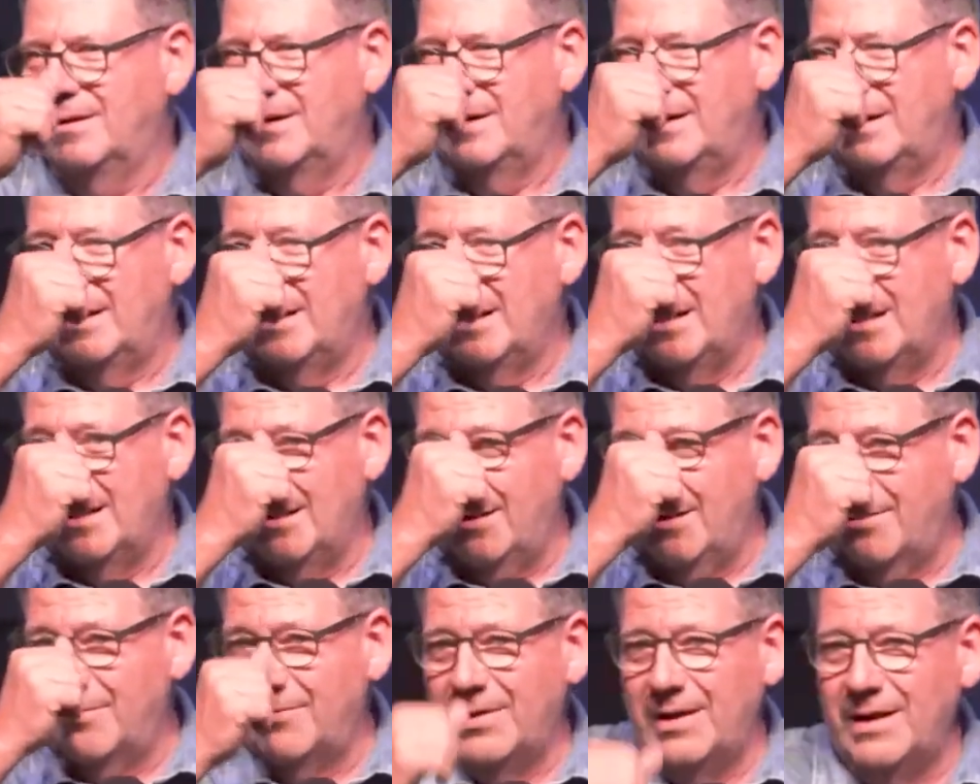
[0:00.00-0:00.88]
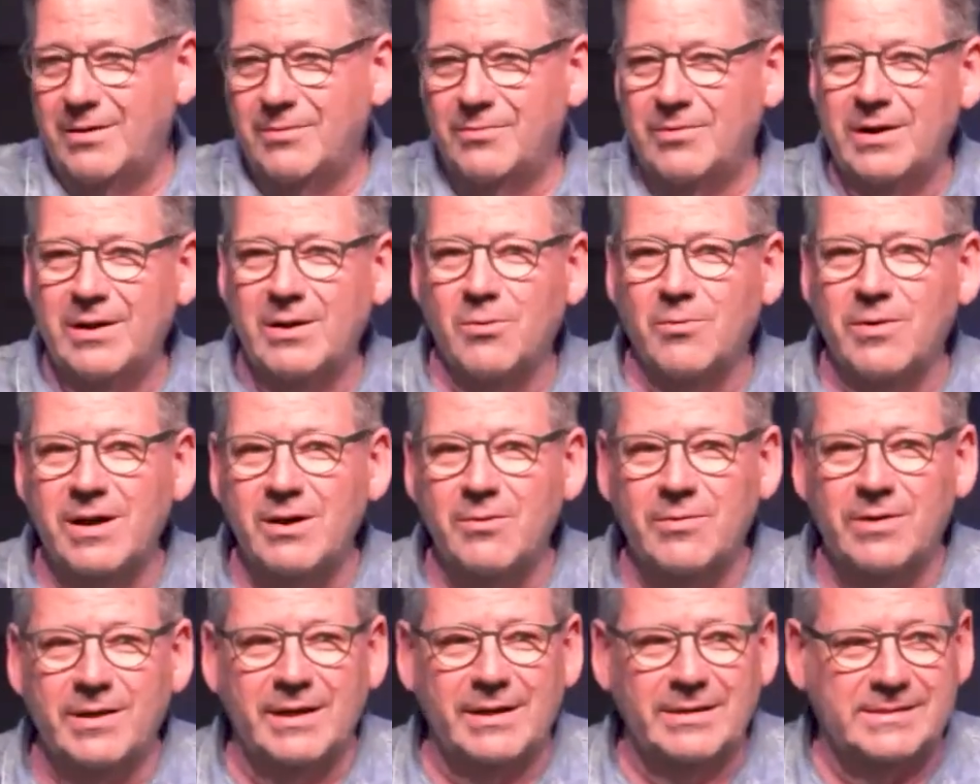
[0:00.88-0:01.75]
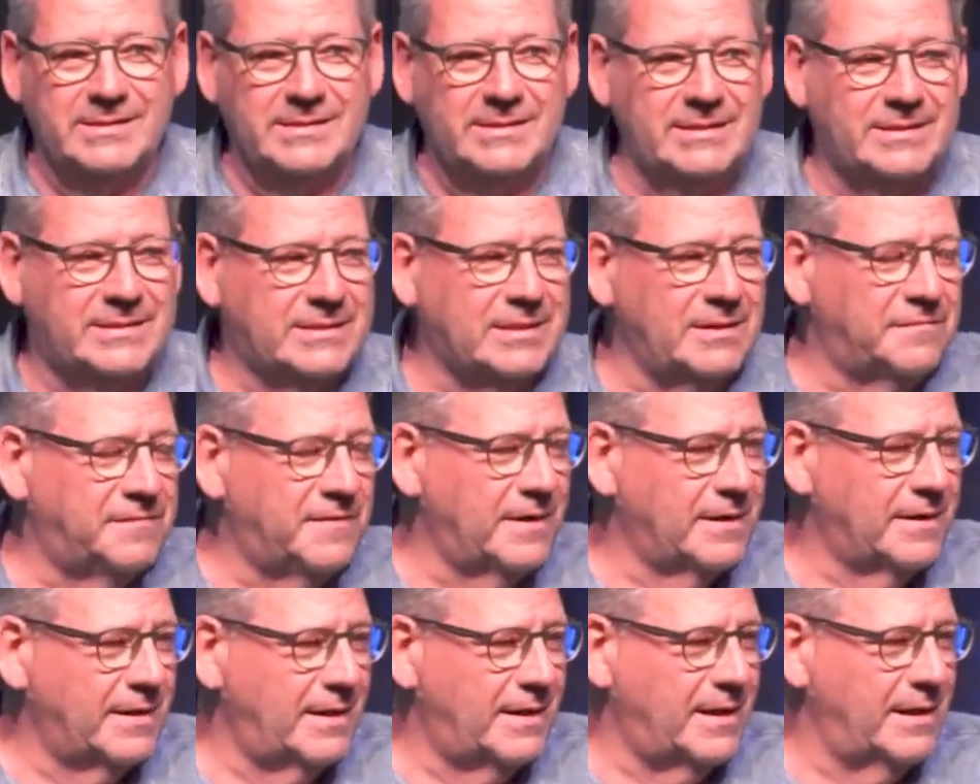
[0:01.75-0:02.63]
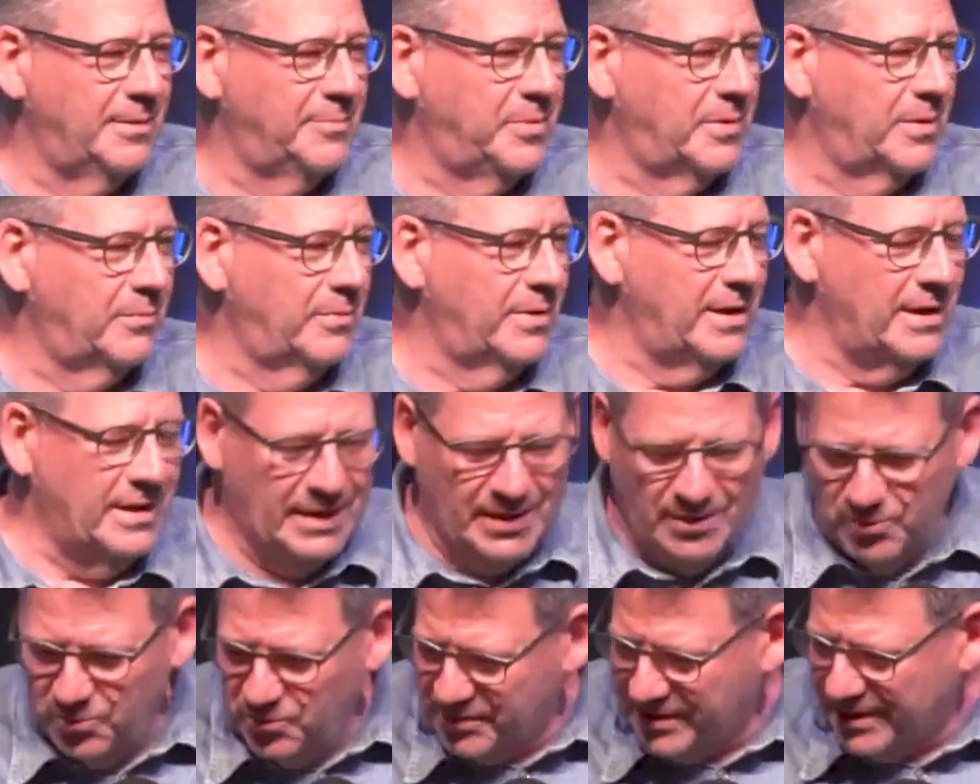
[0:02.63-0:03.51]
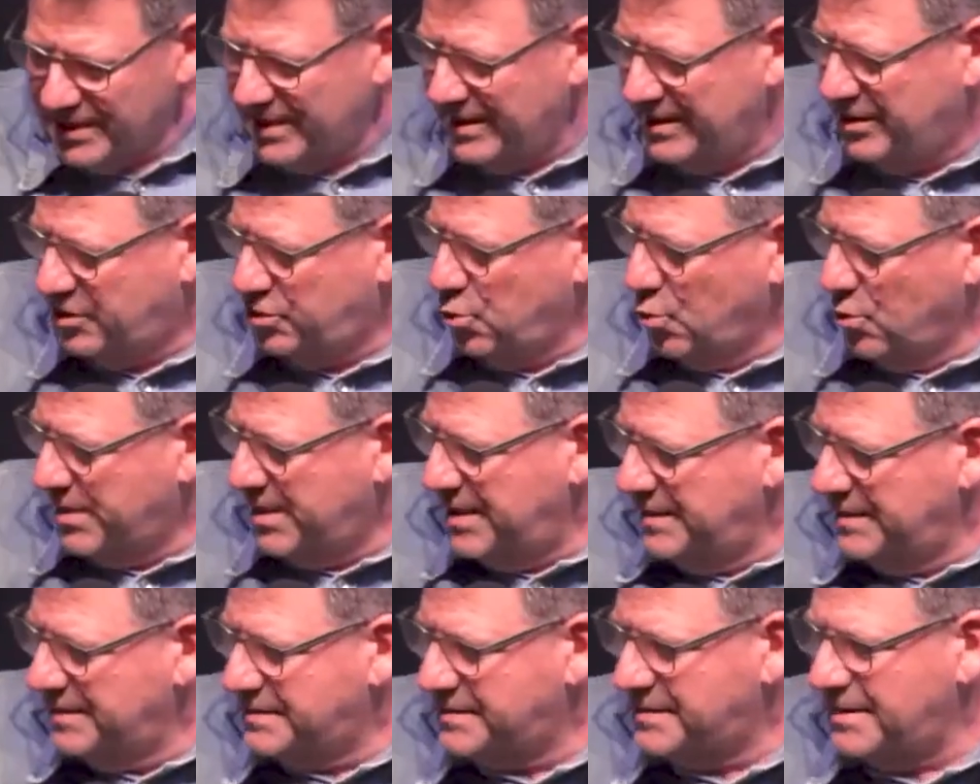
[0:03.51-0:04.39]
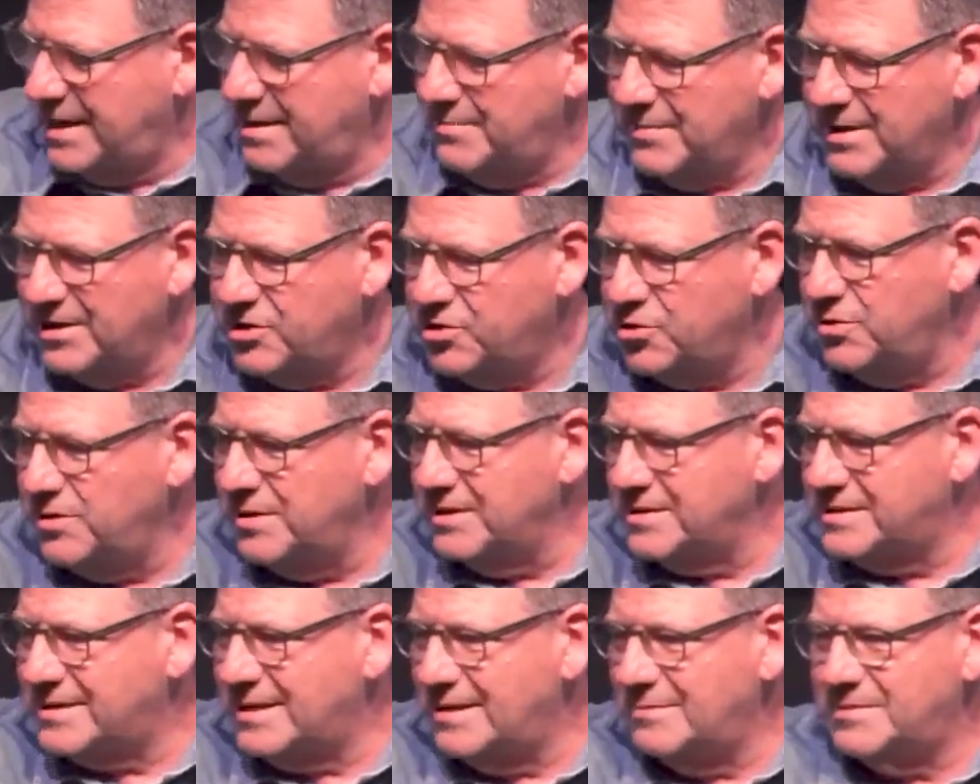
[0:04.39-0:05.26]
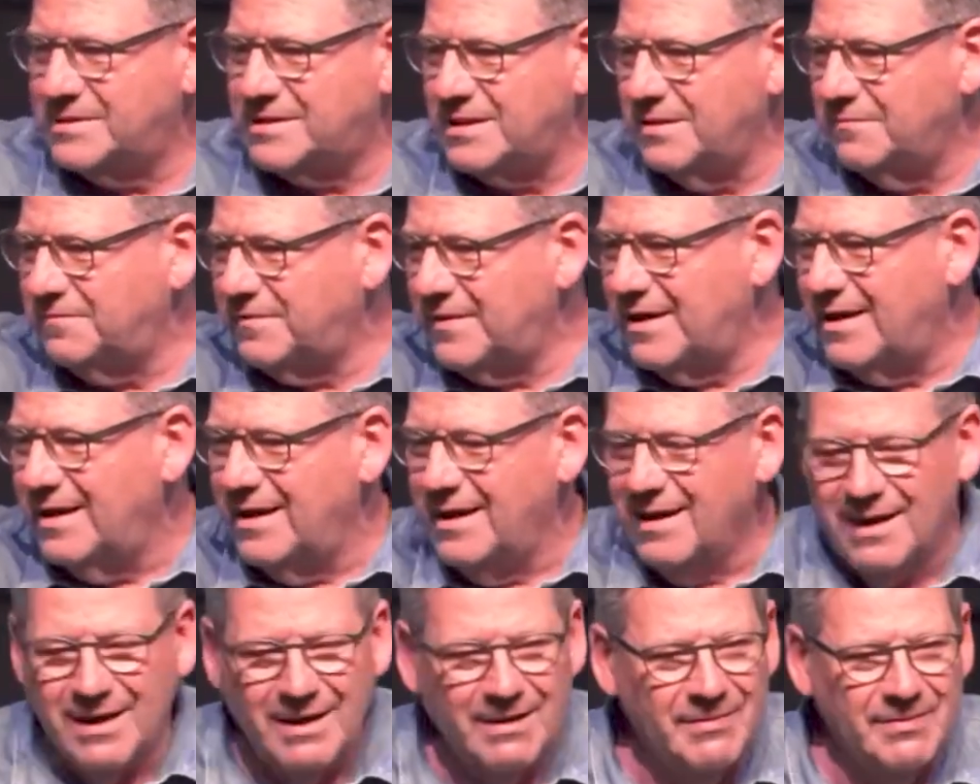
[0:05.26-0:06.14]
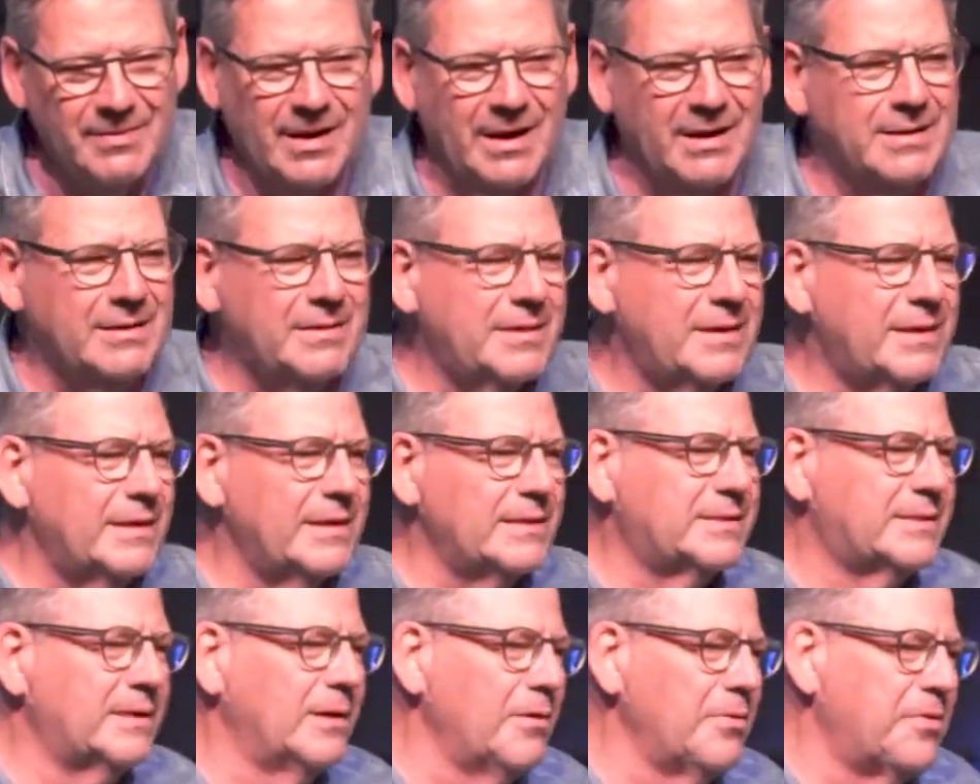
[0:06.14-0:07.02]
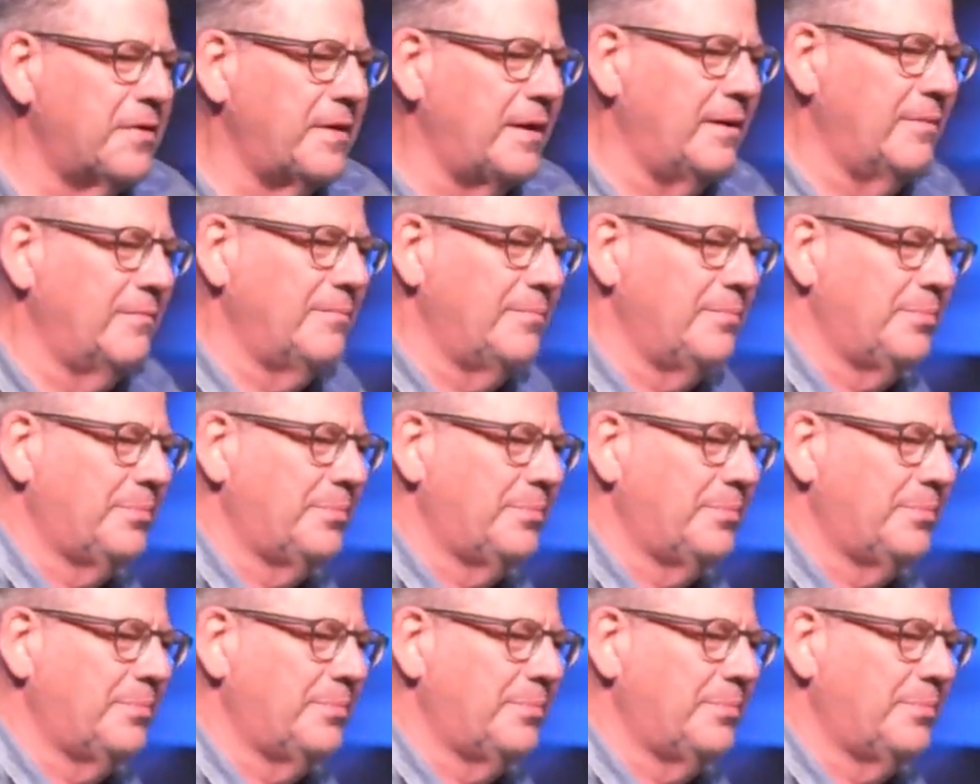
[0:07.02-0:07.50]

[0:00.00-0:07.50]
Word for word: And I, I, I, run away when I see stuff like that happen, where they're all suddenly talking the same, they're doing the same stuff. They, I don't think that's healthy.